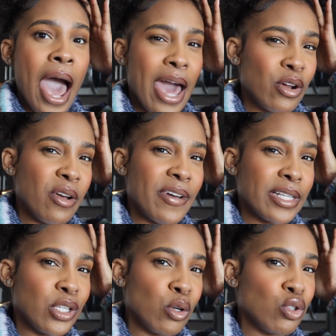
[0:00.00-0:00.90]
I don't know if
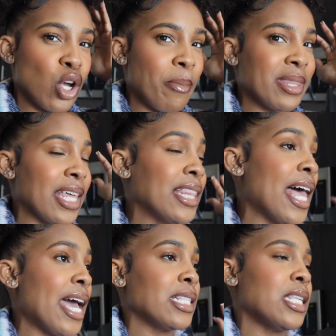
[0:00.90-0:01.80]
I told y'all, but the
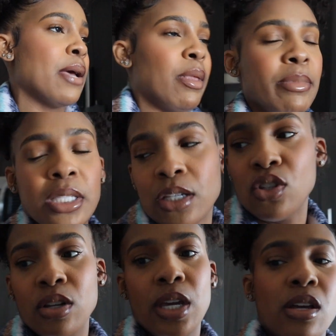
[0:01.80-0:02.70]
last time, let me set
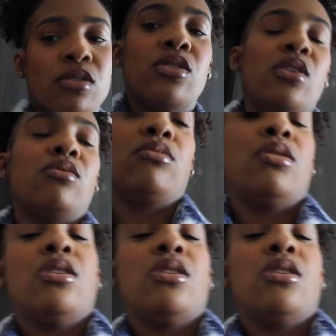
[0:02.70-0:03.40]
y'all down so